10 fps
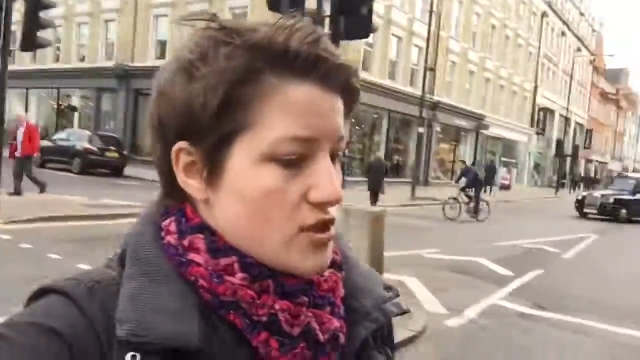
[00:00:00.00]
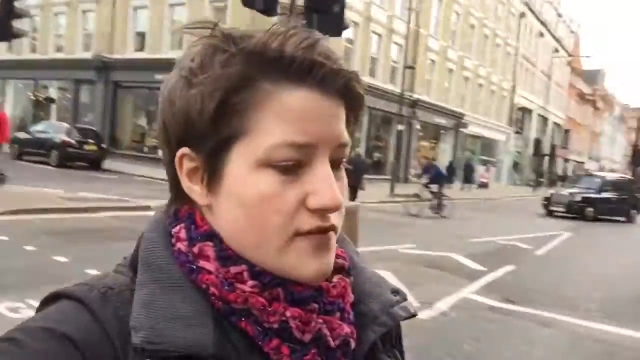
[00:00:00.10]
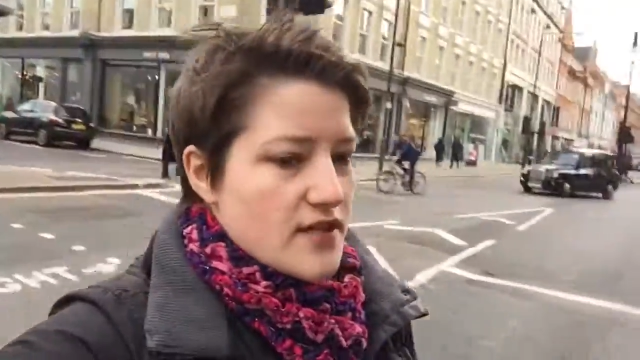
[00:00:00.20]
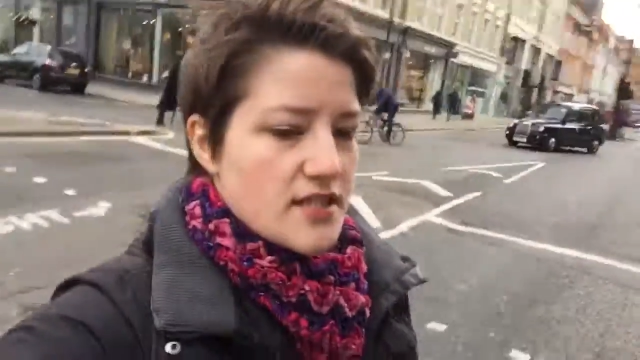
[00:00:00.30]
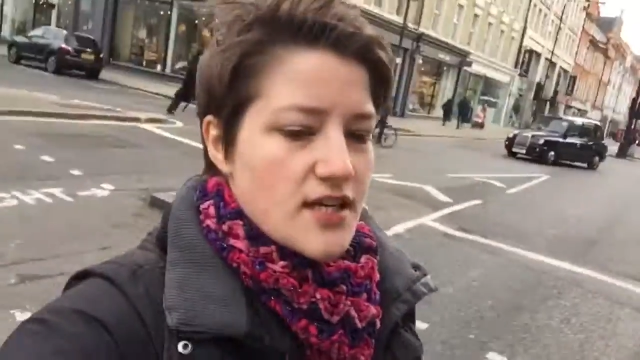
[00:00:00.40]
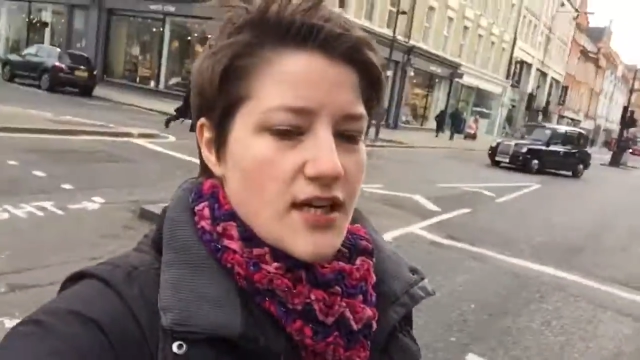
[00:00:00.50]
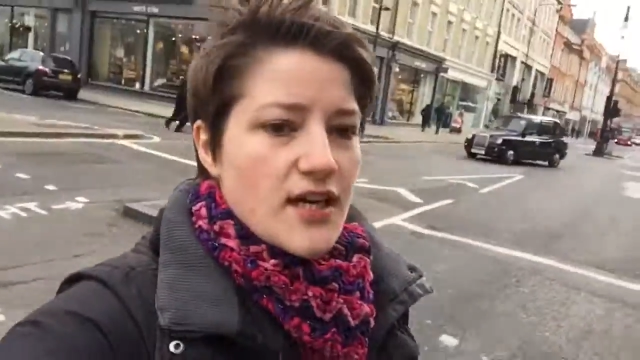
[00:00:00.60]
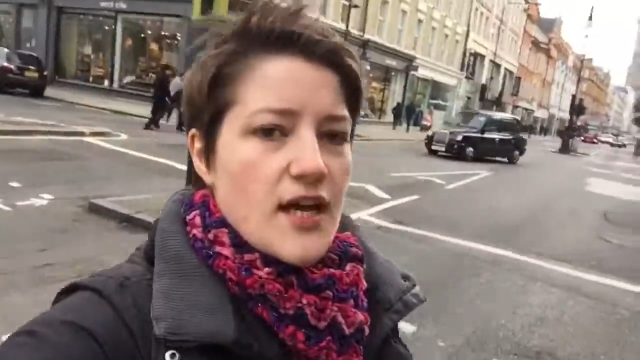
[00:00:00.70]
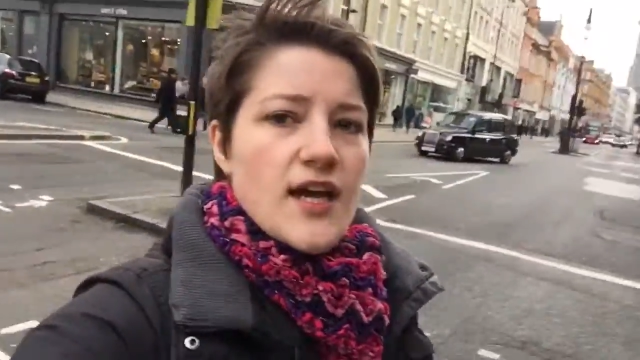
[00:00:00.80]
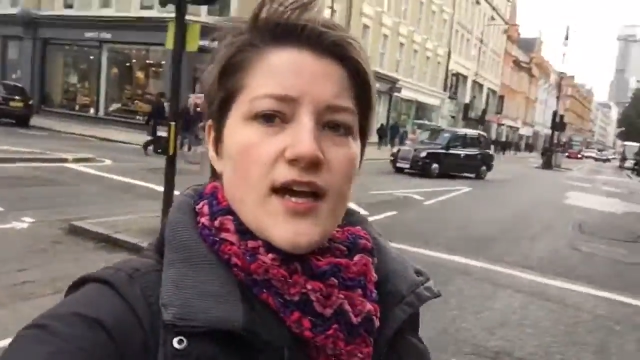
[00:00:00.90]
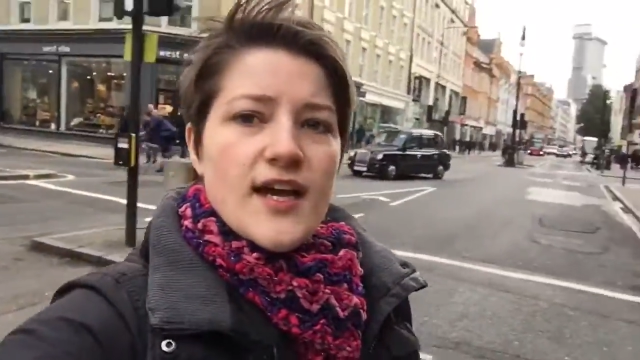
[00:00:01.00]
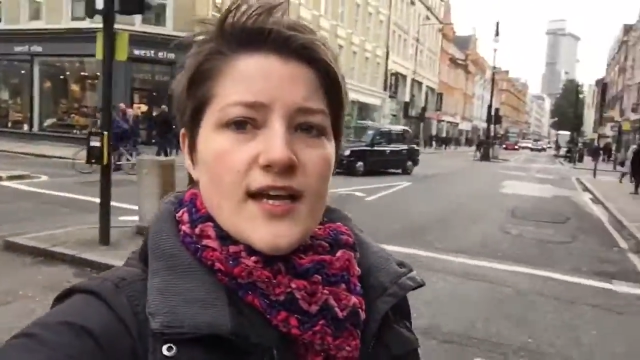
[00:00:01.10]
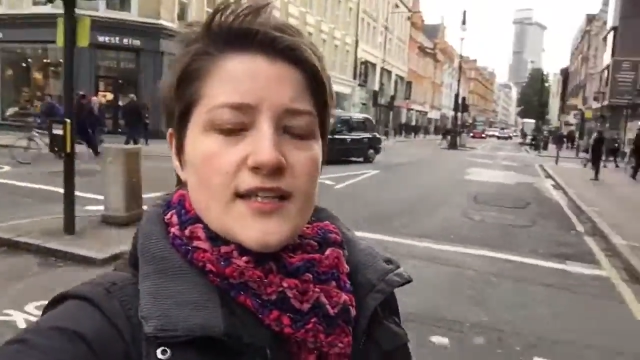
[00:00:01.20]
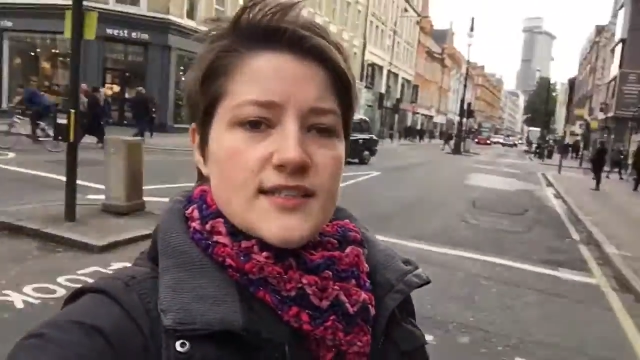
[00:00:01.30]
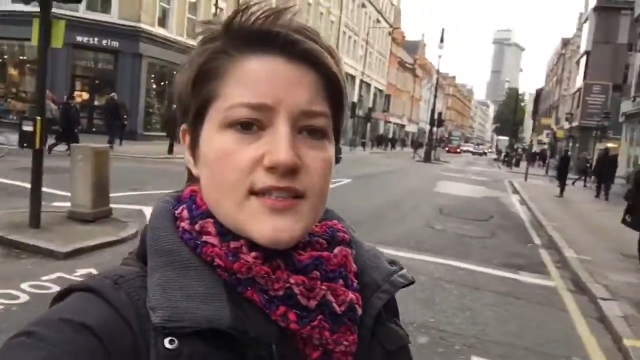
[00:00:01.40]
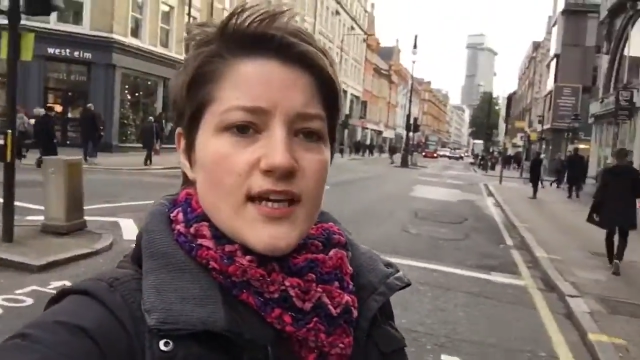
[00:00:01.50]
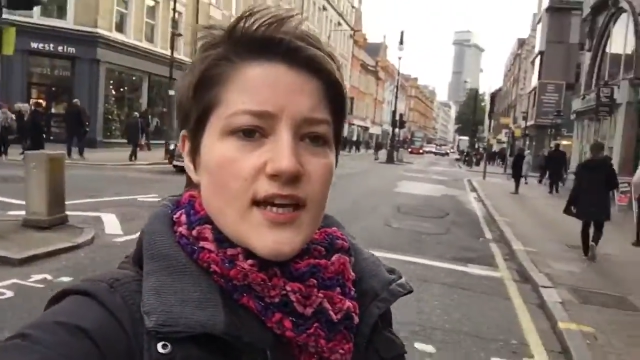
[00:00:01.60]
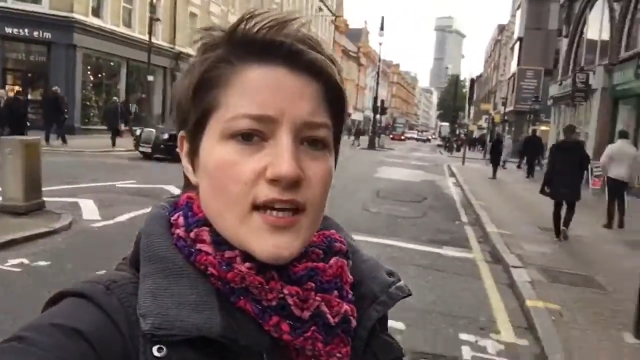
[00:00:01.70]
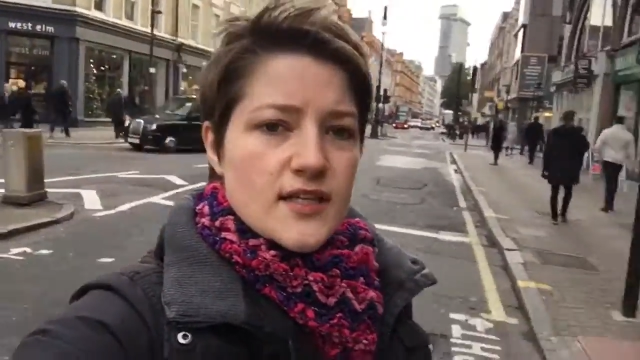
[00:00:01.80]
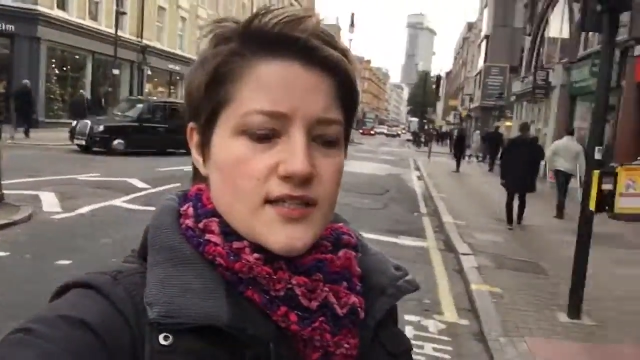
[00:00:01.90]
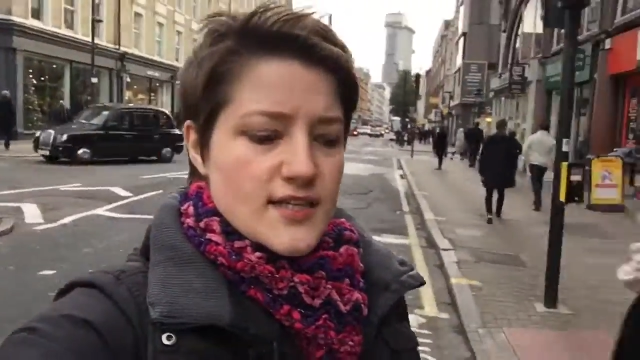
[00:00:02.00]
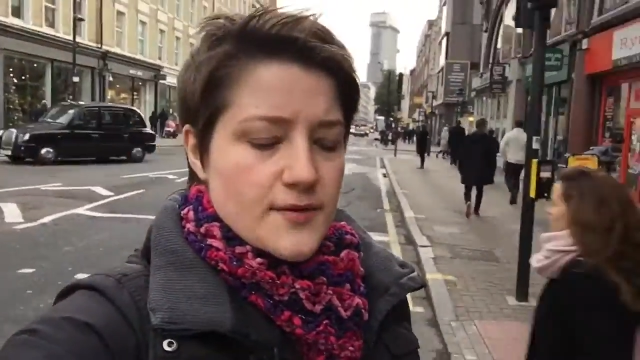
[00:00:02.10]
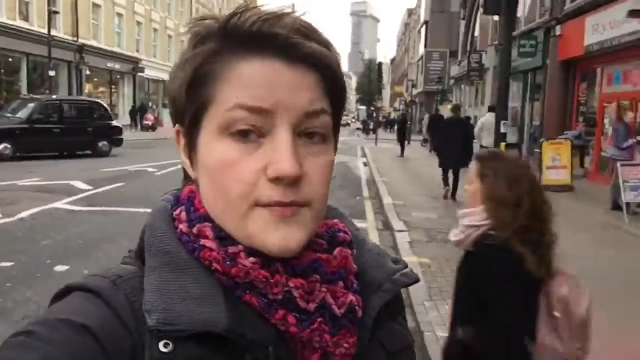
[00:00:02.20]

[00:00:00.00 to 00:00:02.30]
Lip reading: office and set up a